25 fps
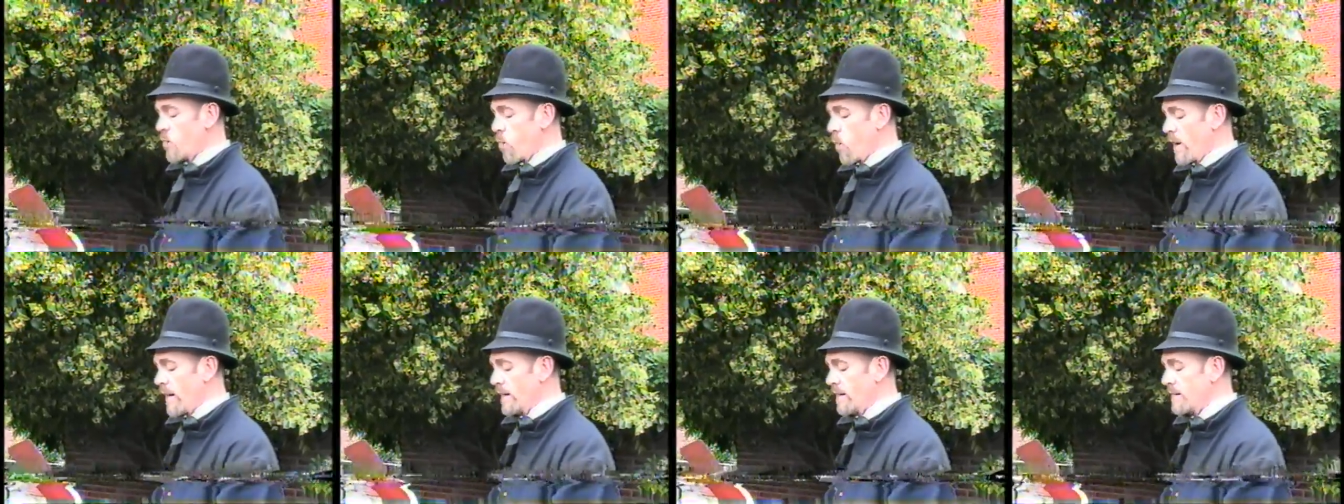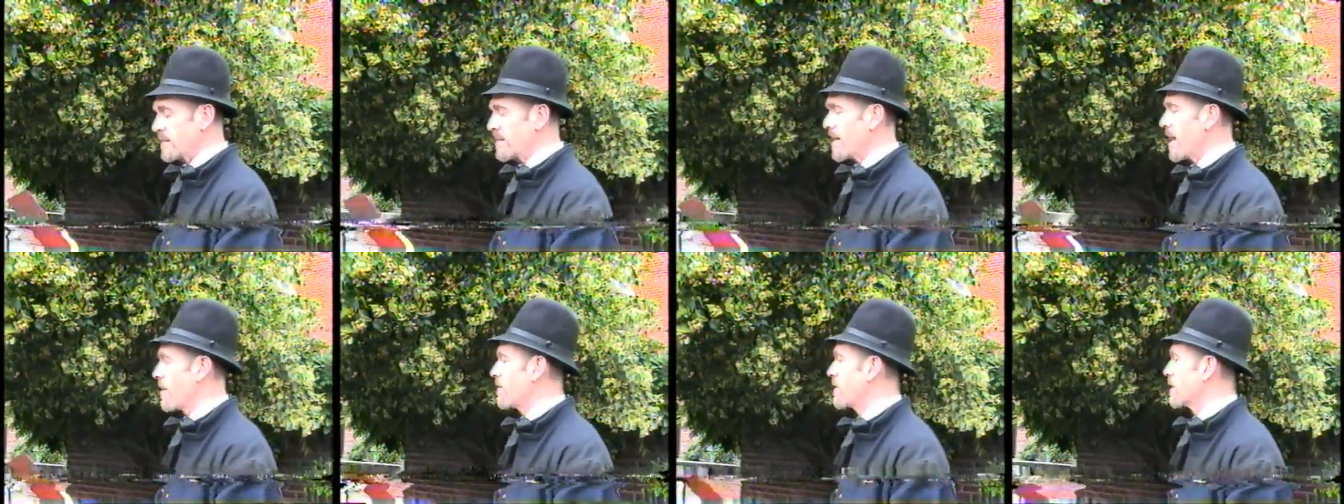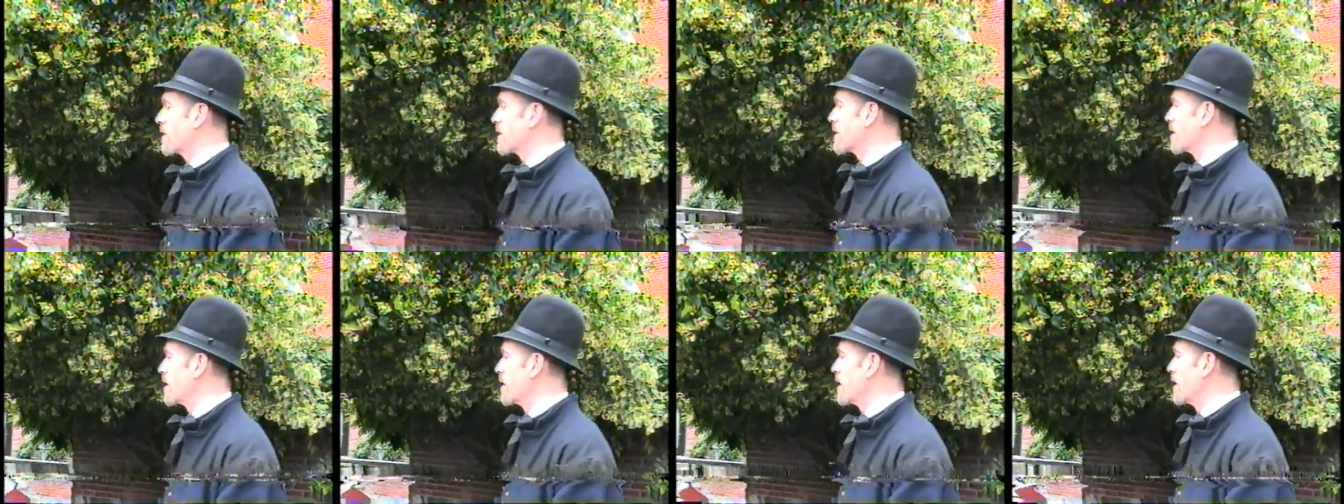27,
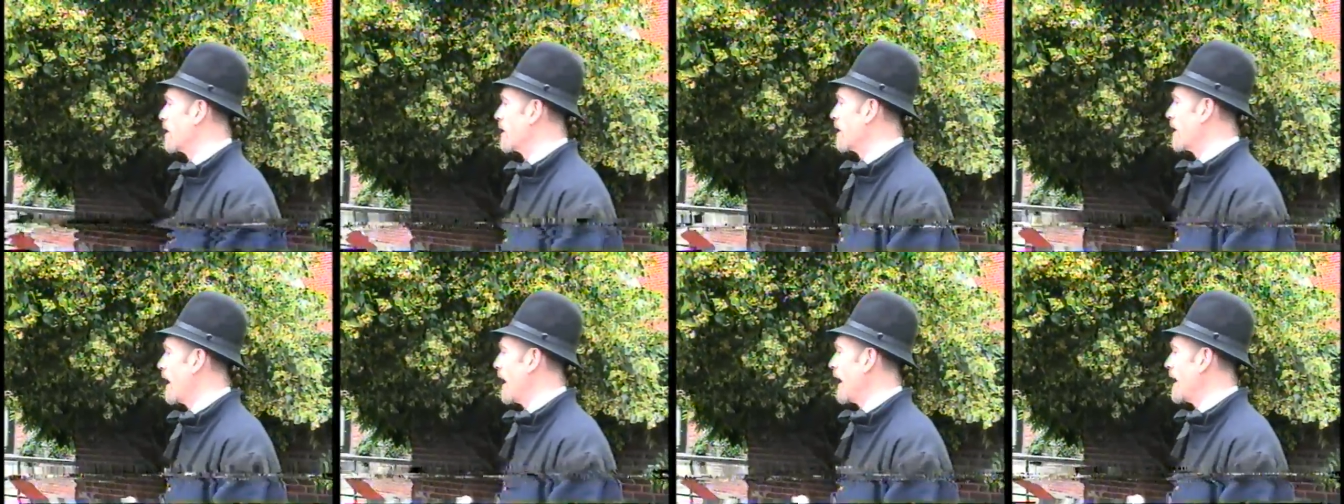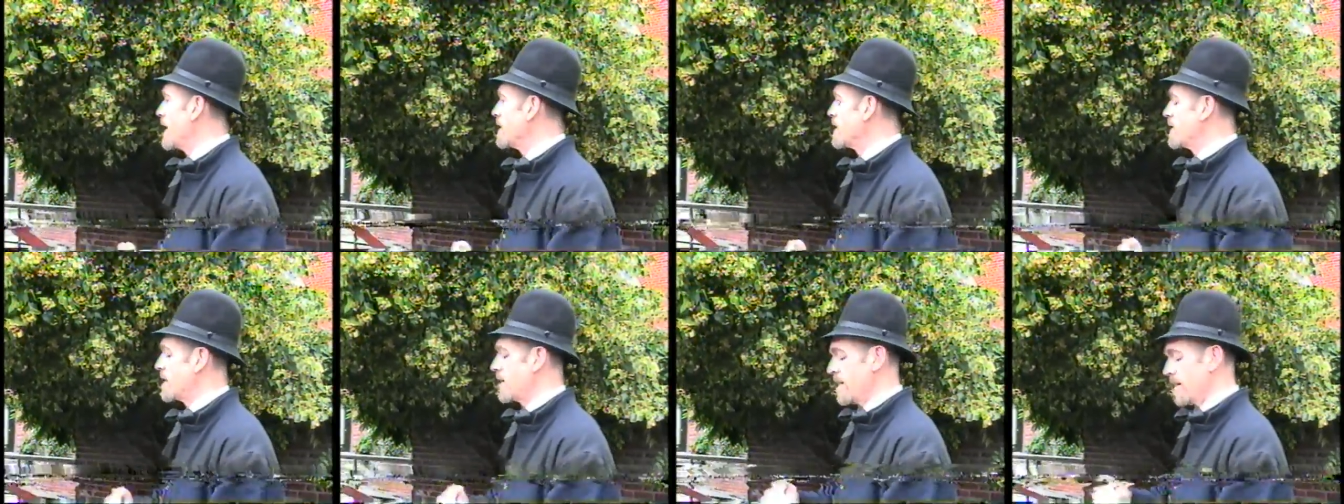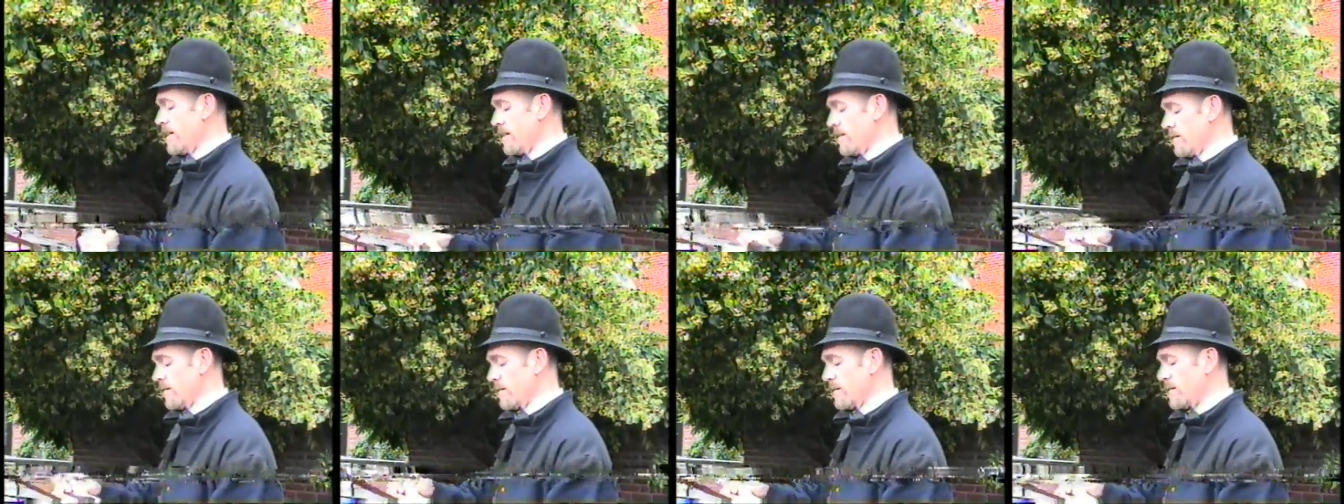
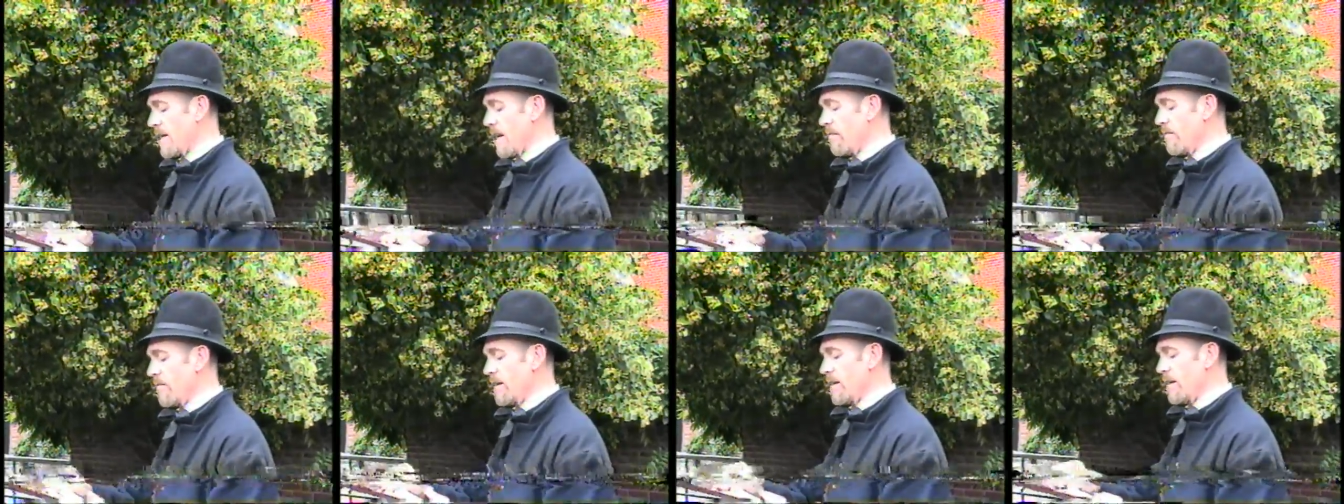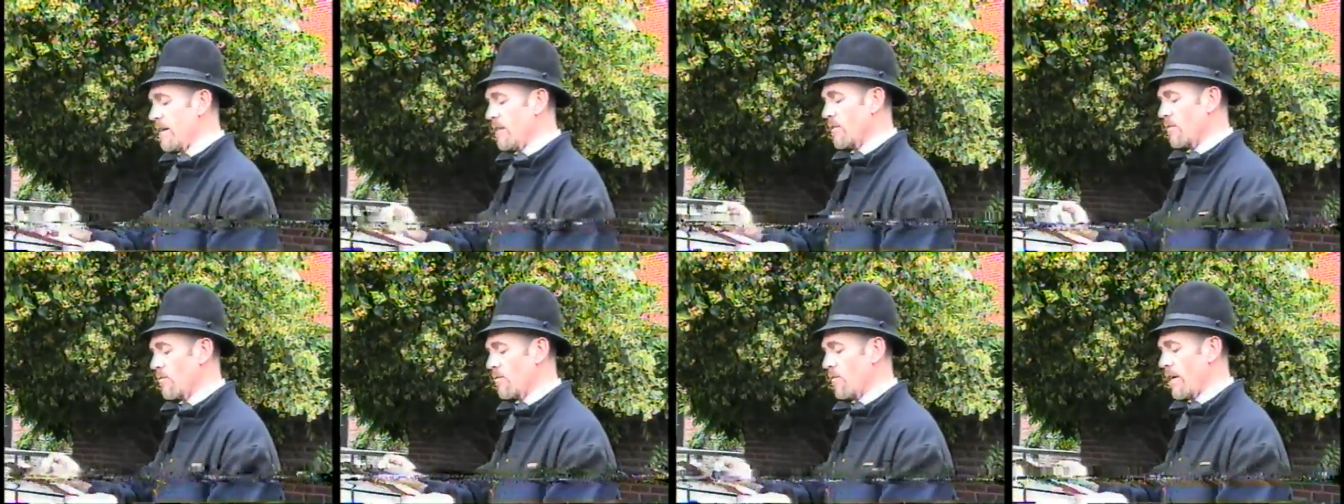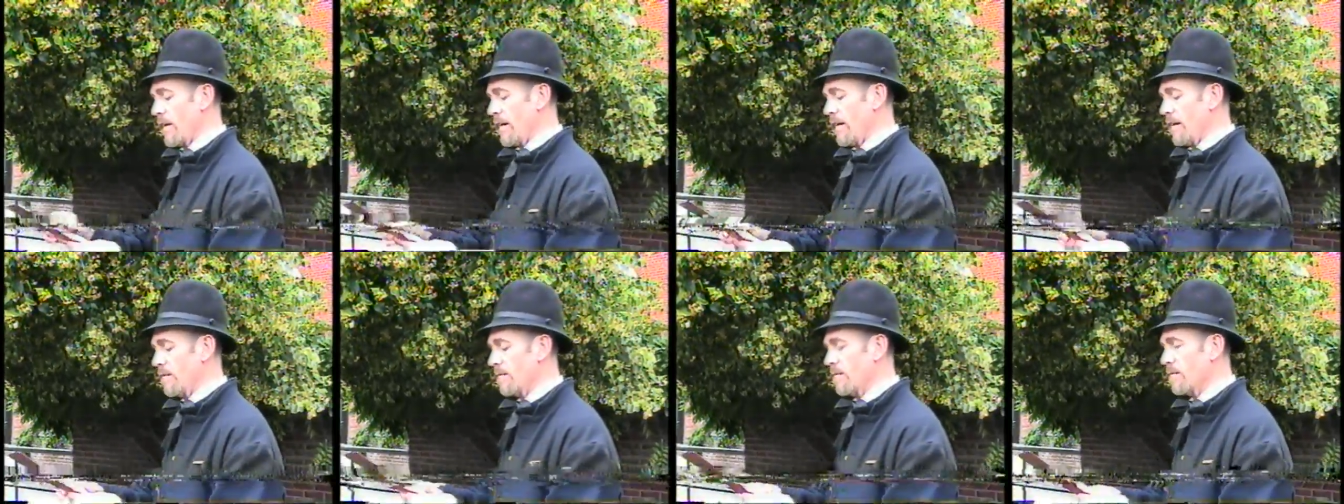
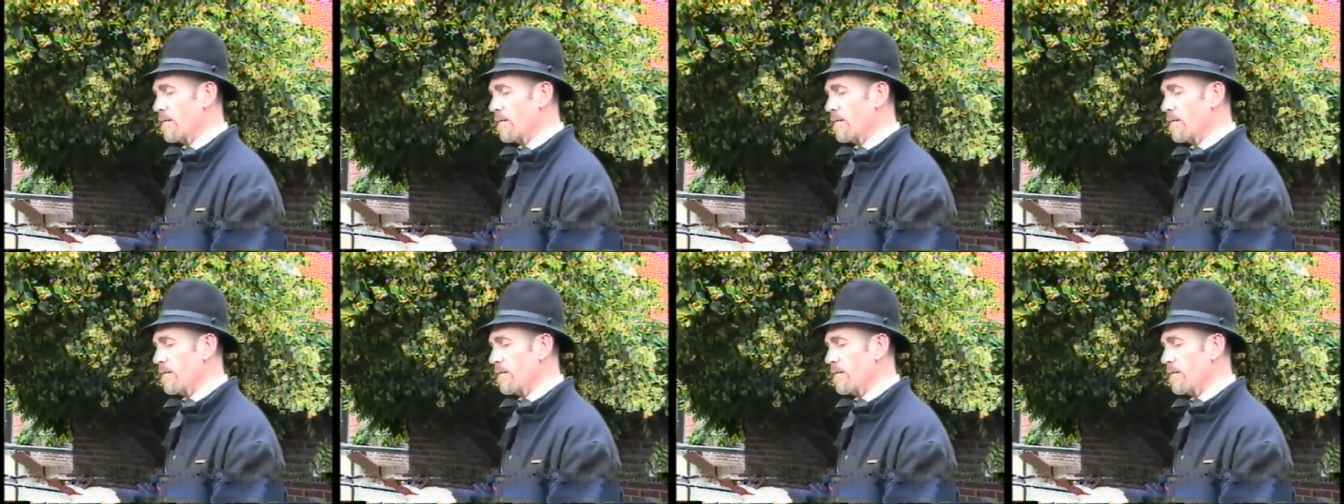1873.